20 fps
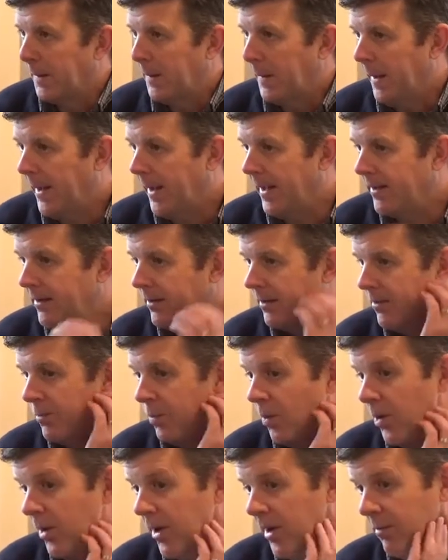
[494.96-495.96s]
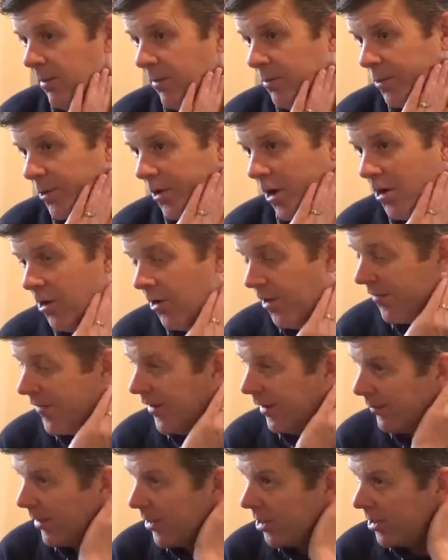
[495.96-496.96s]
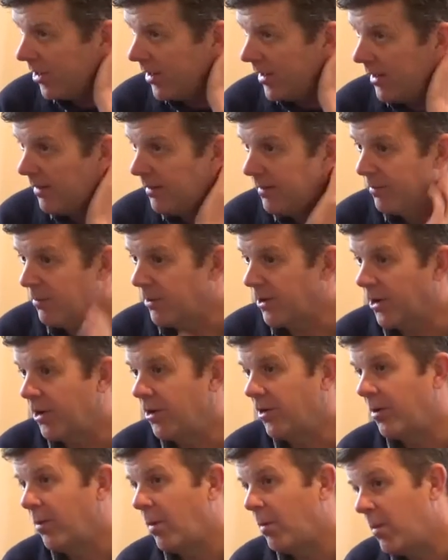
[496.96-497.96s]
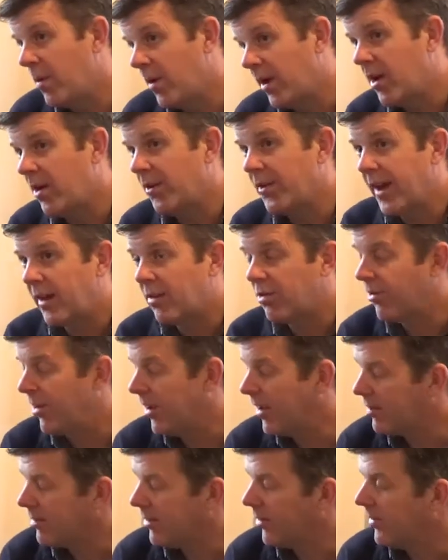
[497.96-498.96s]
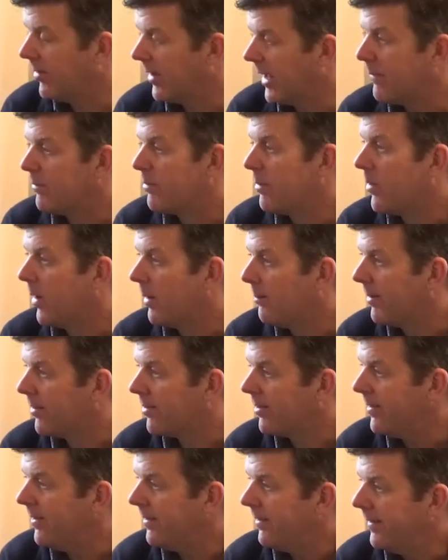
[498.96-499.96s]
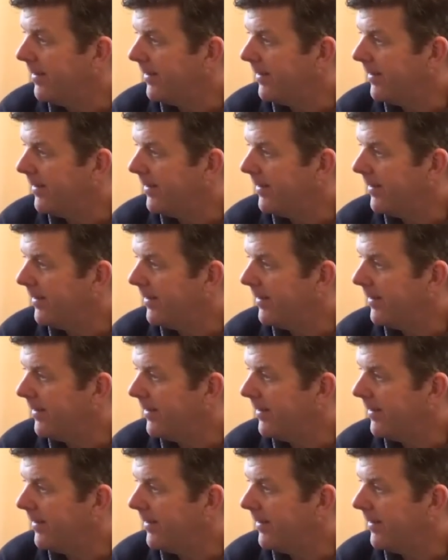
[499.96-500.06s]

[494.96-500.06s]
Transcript: And we've done another film this year. We've got another one we're working on next year, so it keeps me quite busy.